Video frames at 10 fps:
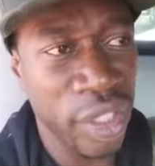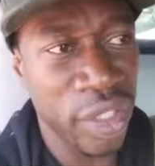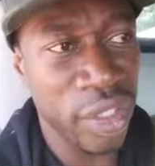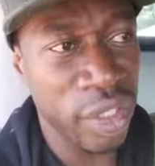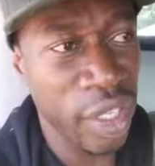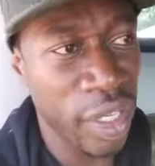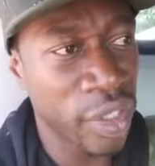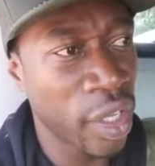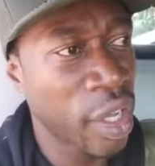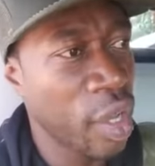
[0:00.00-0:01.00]
deal of
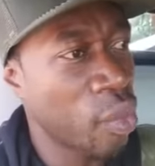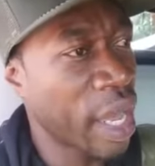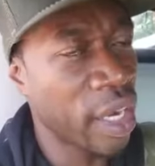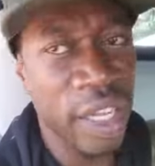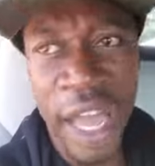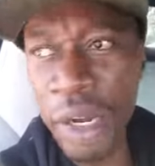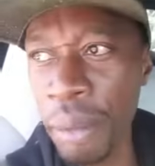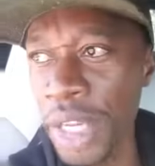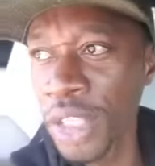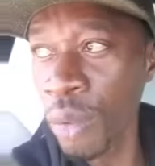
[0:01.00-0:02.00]
success. We had a lot of
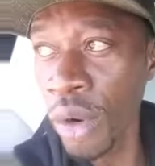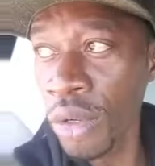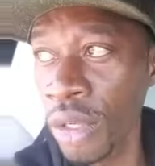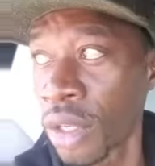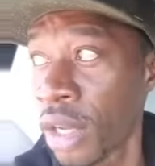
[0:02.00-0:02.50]
amazing work.